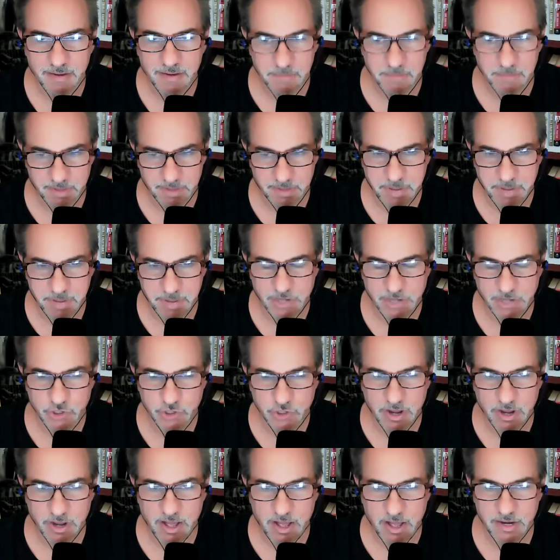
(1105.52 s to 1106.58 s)

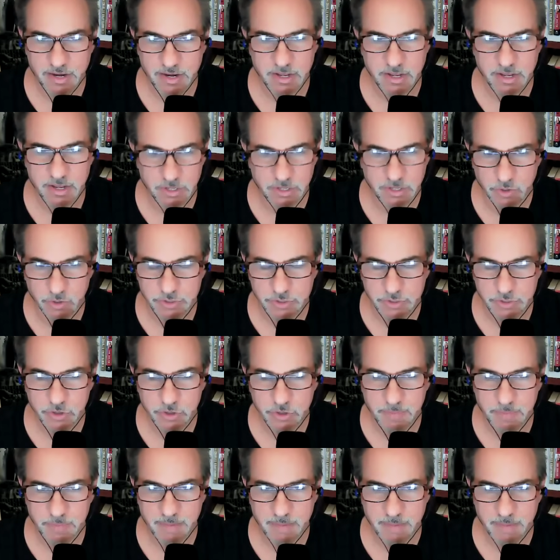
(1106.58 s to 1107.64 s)
Patreon,
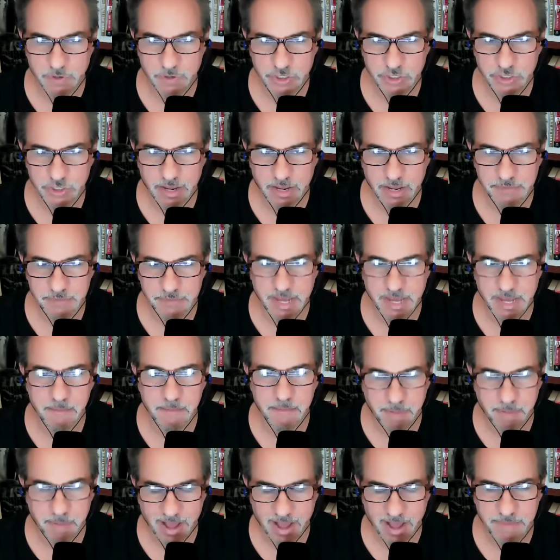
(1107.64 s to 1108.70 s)
YouTube memberships, and
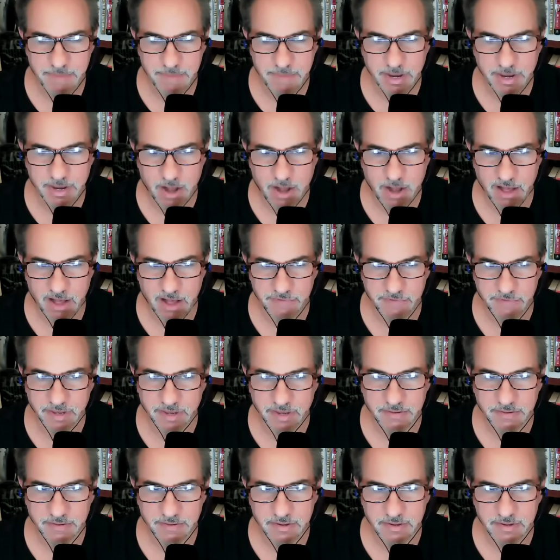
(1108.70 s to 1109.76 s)
Buy Me a
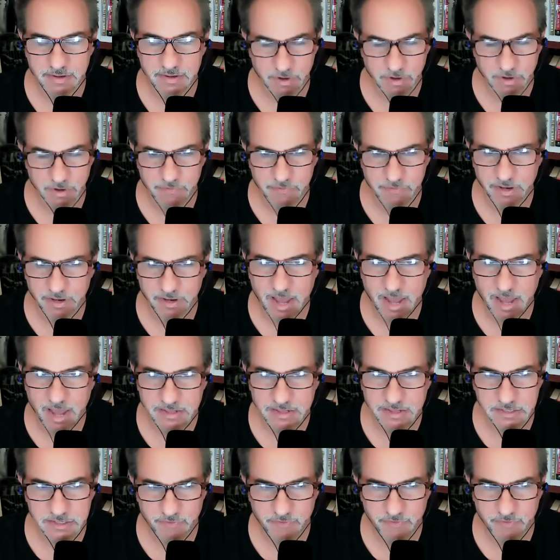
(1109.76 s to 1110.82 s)
Coffee. You know, if you like
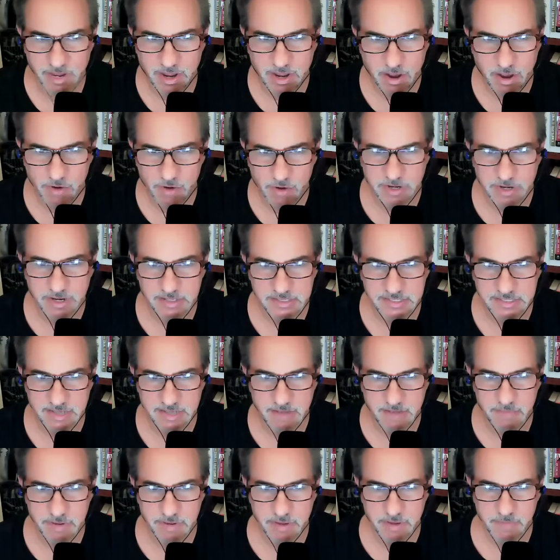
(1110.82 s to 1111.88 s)
this video, you can
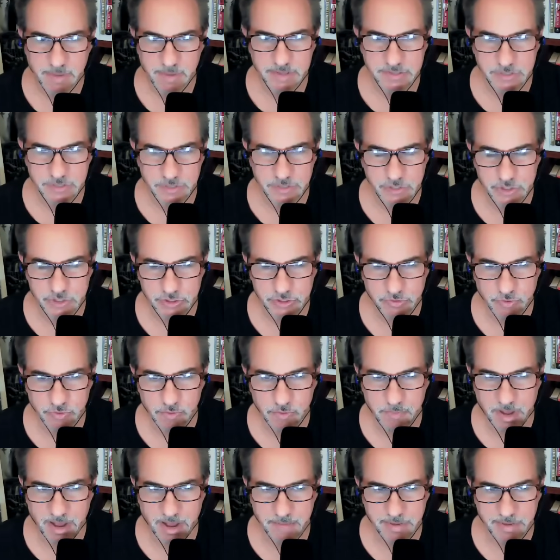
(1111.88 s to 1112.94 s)
send me a message through
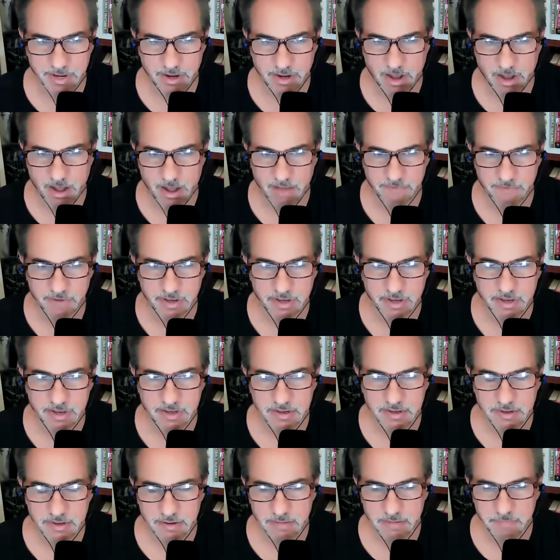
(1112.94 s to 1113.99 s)
Buy Me a Coffee.
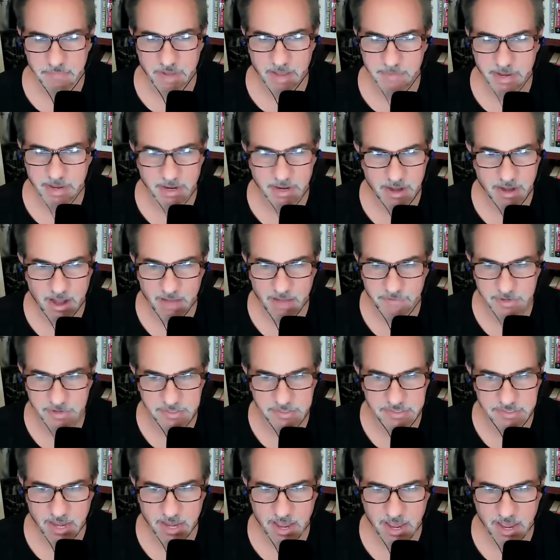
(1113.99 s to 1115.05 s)
Buy me a coffee
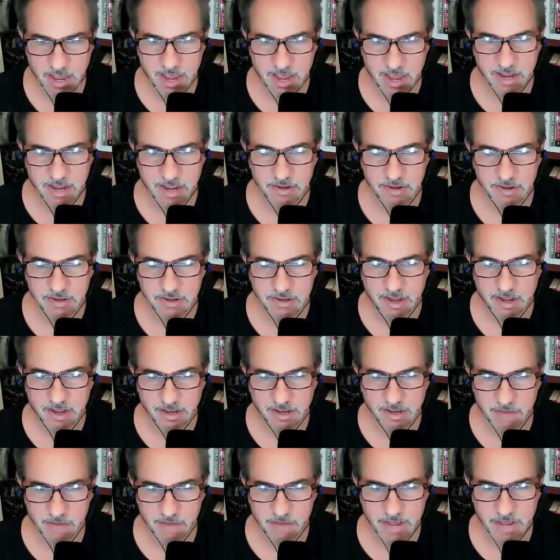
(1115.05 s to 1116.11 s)
and say, hey, I
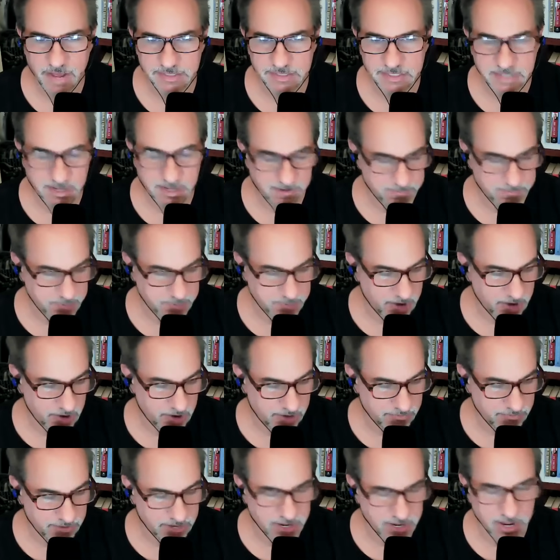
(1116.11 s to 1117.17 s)
love that Steve
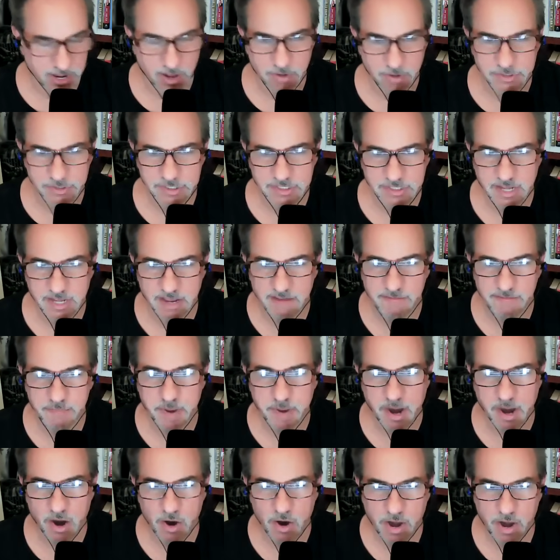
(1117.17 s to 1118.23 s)
Perry video. Steve
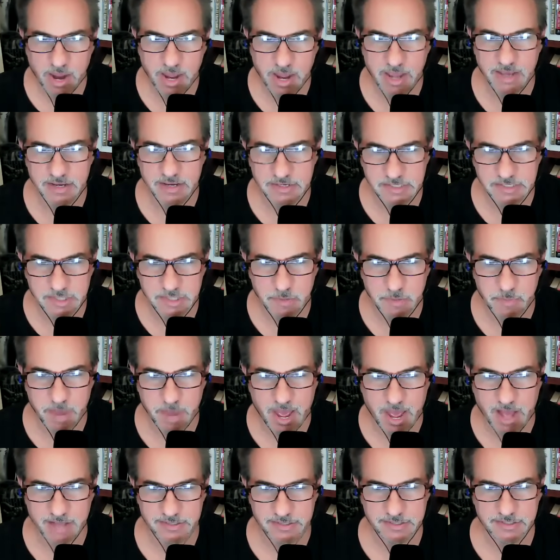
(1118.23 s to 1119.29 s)
Perry is the
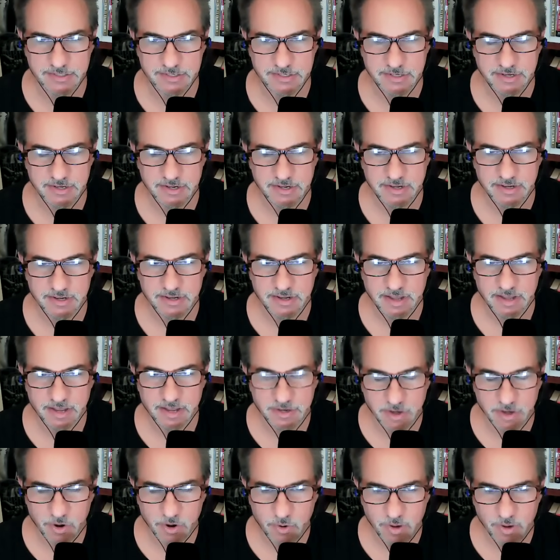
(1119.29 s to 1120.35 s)
best.
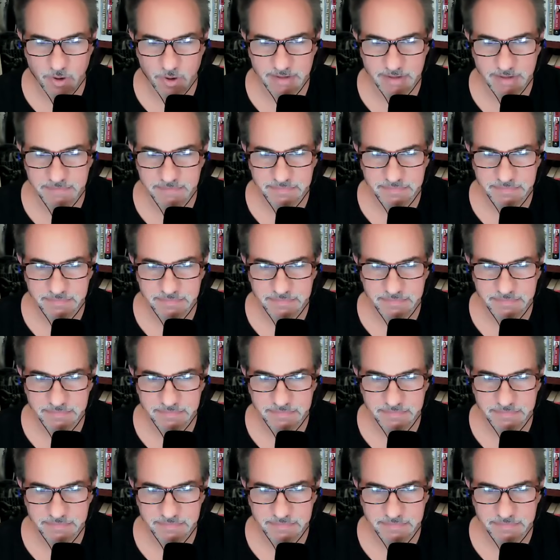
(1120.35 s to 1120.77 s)
And you know what?